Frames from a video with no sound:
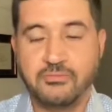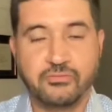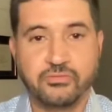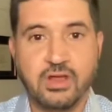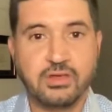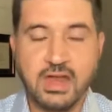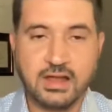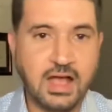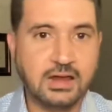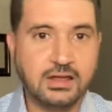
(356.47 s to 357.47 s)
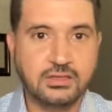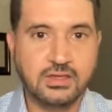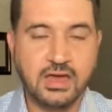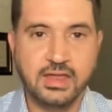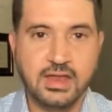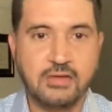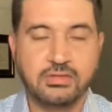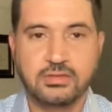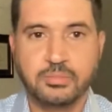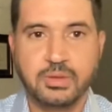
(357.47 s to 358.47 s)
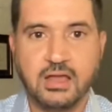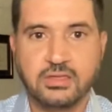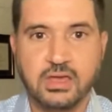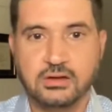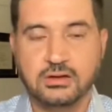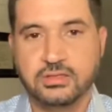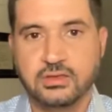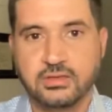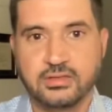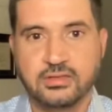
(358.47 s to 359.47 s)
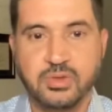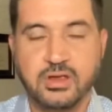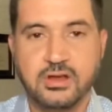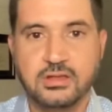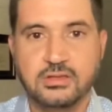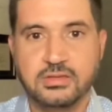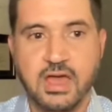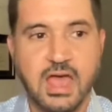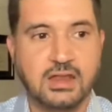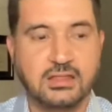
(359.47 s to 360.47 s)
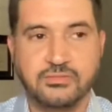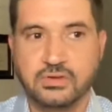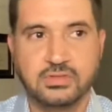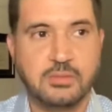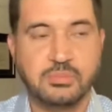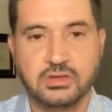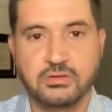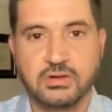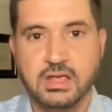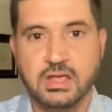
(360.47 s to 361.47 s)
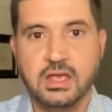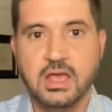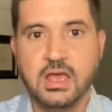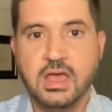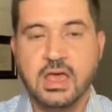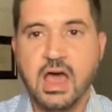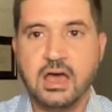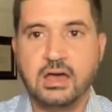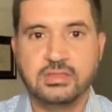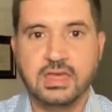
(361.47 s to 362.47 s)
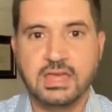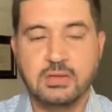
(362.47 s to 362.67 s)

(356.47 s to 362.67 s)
fresh out of college, I didn't have the supply chain or logistics experience. I had a different type of degree. They gave